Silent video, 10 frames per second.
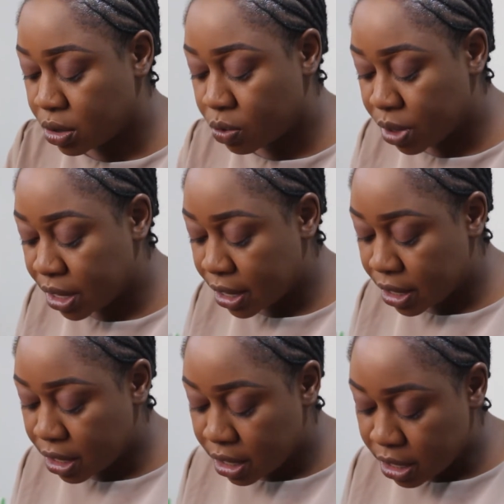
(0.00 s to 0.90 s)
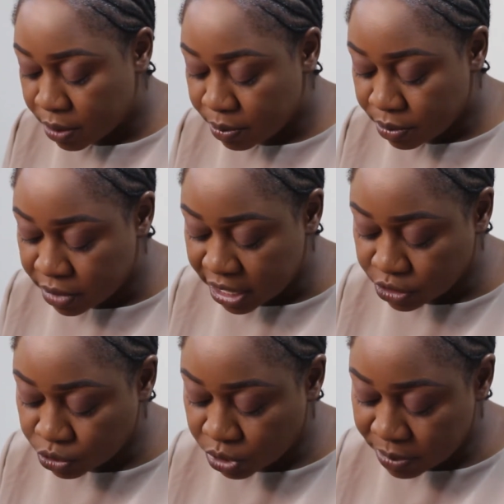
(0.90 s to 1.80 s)
when I am
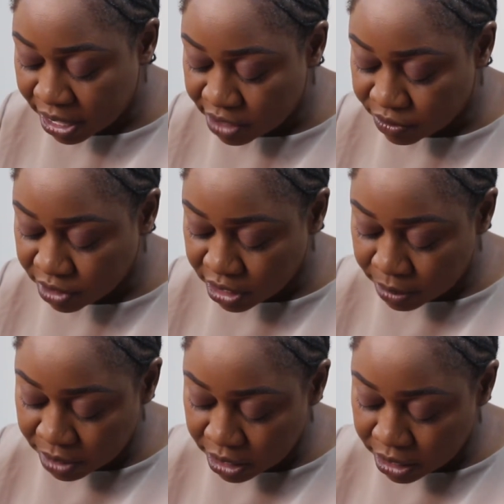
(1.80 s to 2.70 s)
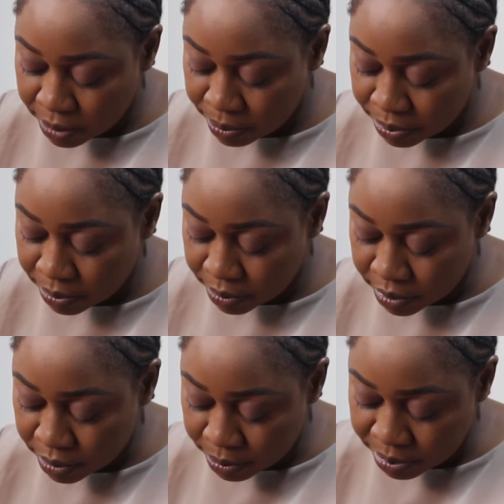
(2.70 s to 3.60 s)
like doing my everyday makeup.
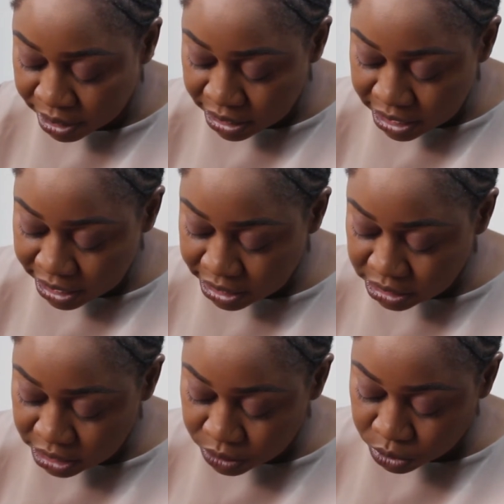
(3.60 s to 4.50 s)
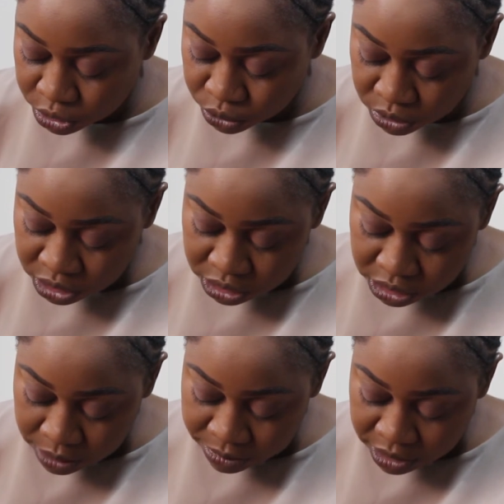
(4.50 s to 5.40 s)
But like I said, we're shooting
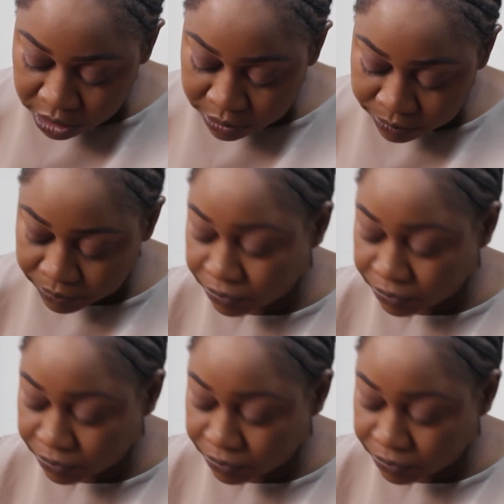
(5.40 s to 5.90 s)
something.